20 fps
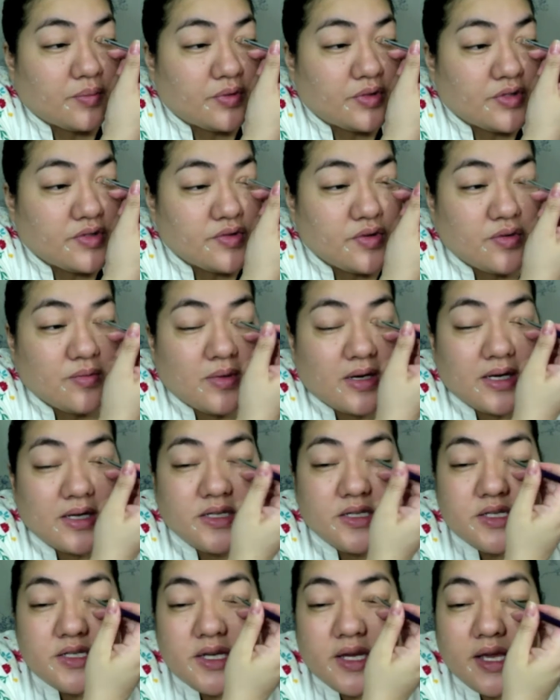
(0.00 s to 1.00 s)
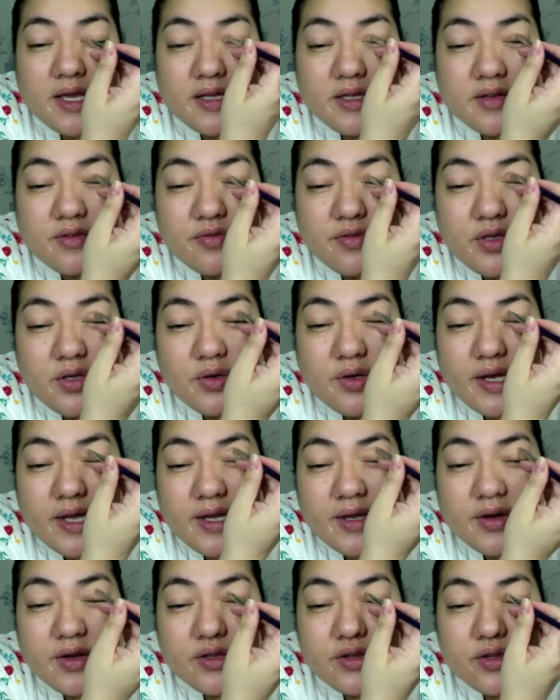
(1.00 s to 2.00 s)
with so much, and if you
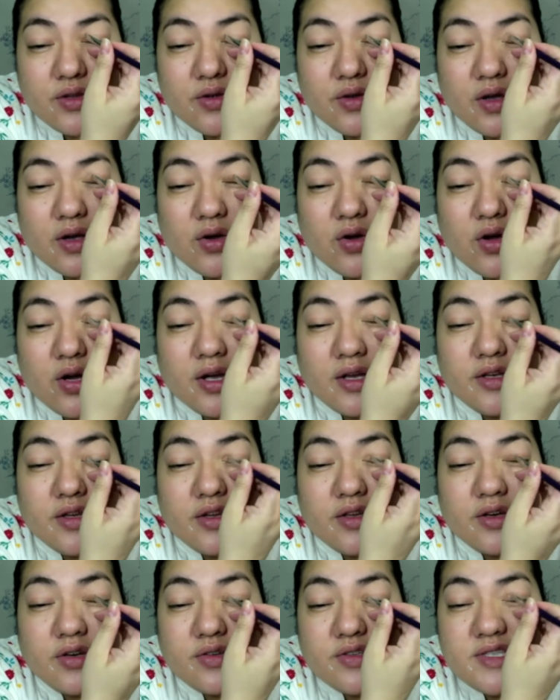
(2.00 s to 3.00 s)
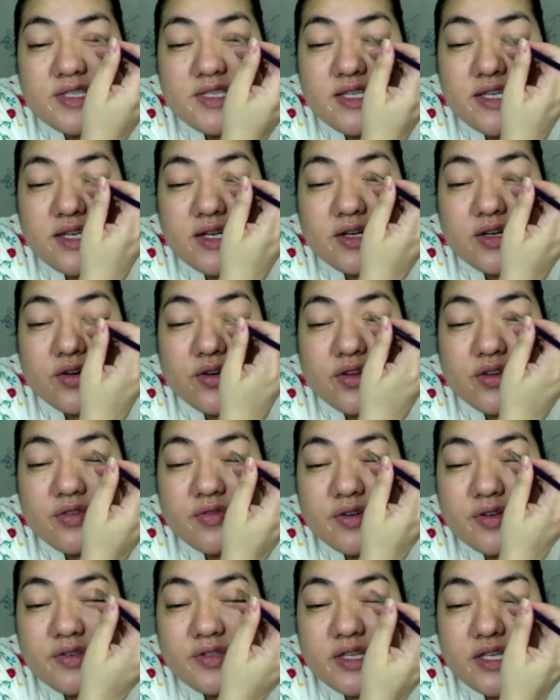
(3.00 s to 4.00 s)
layer it on the concealer or the
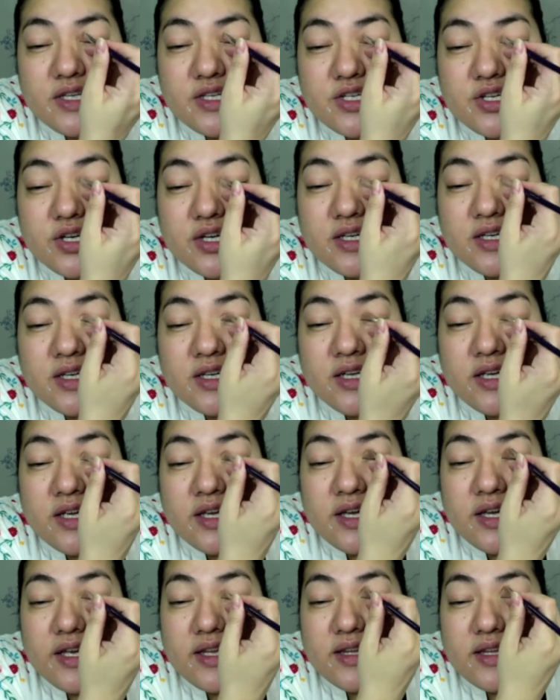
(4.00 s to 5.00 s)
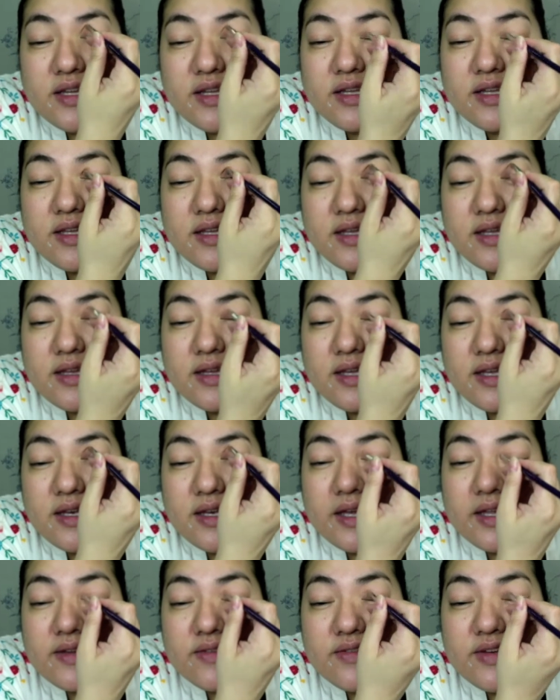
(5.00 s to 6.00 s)
foundation, it can
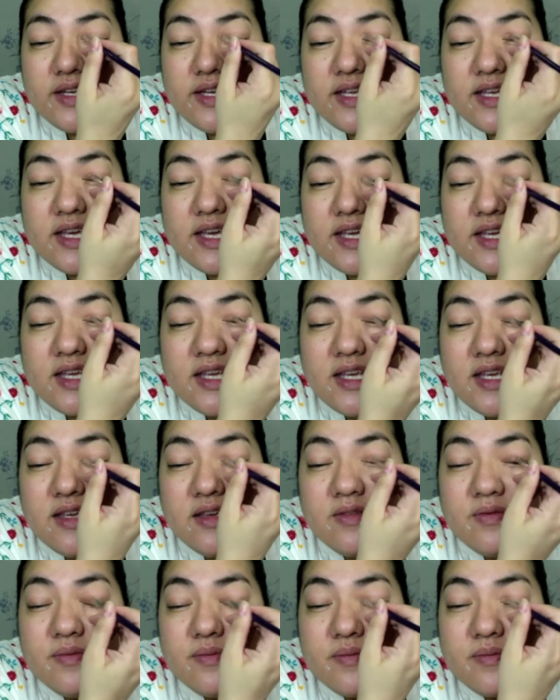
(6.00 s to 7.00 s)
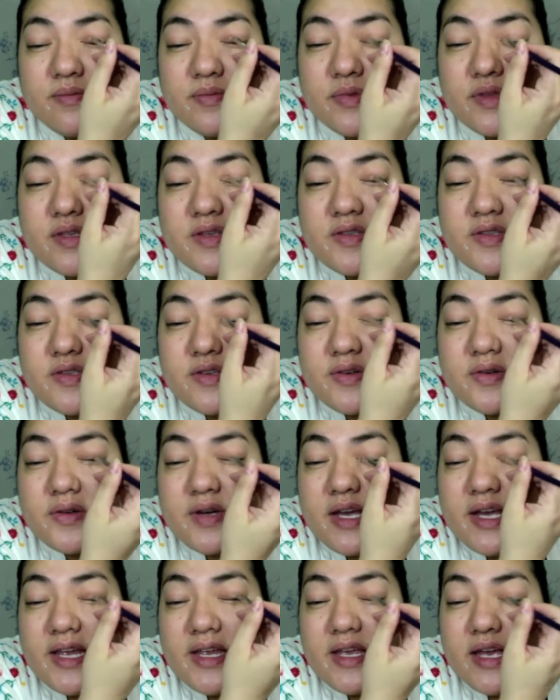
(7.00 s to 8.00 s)
get really cakey. So
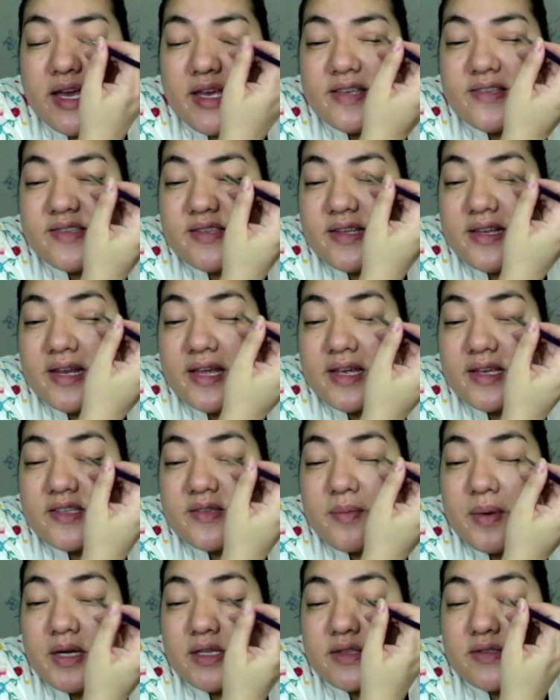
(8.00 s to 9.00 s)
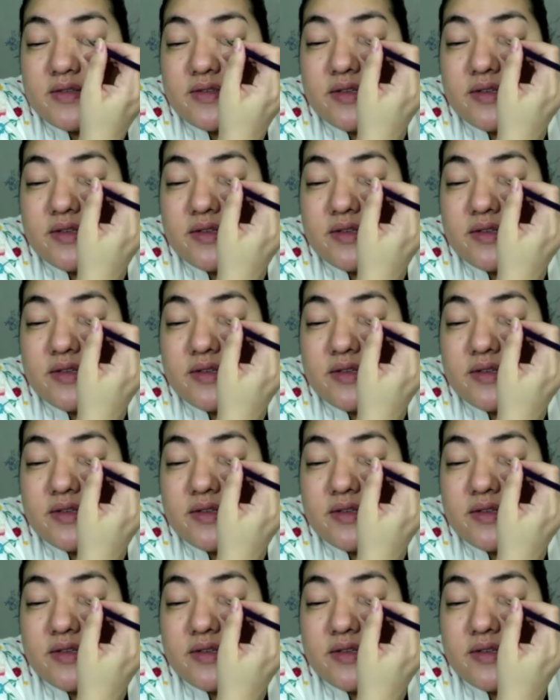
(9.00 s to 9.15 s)
I still like spot